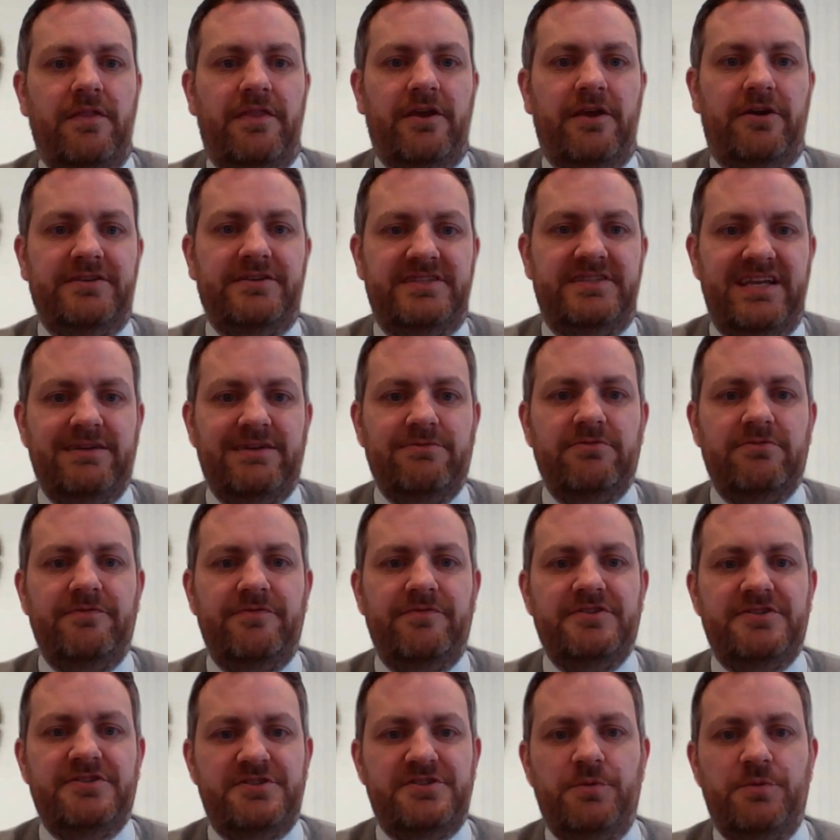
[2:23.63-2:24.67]
The idea
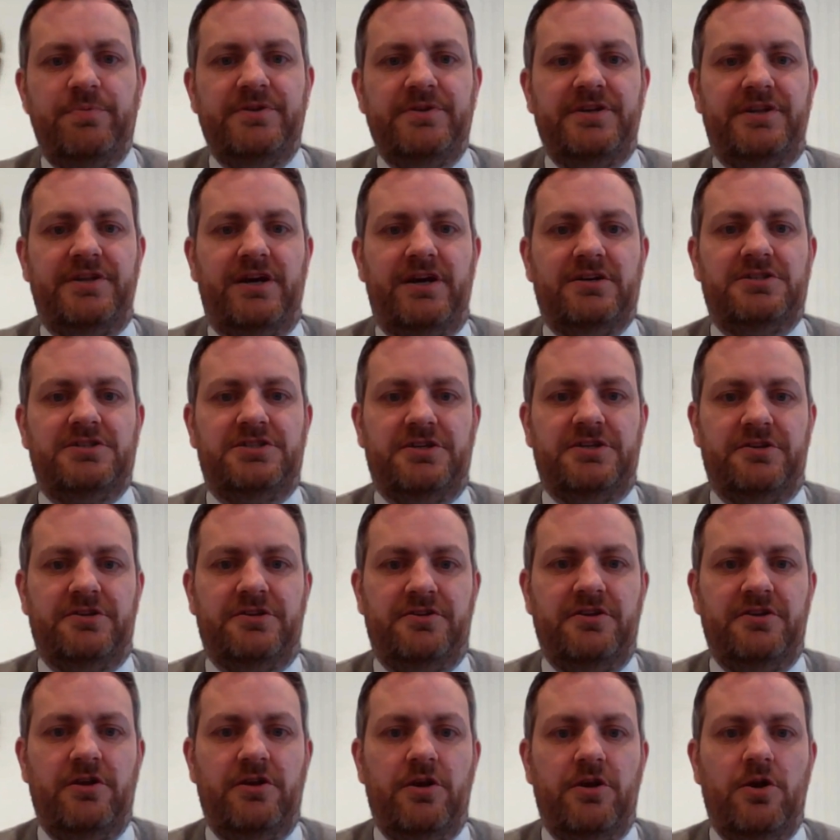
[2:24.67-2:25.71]
of the super
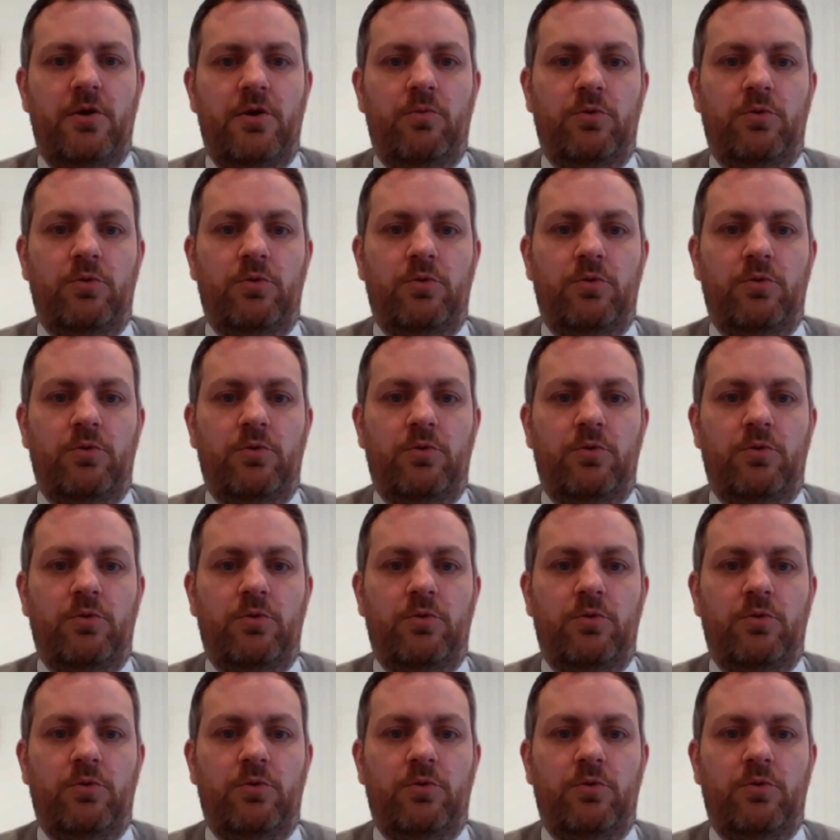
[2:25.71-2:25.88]
deduction